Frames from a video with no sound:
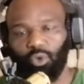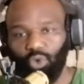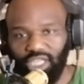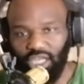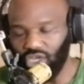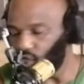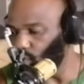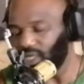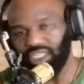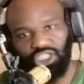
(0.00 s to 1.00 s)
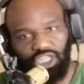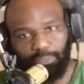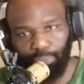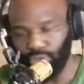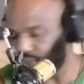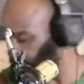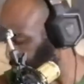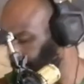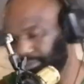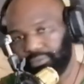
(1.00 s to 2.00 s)
We can do it. And she pushed
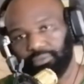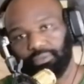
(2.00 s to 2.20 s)
him.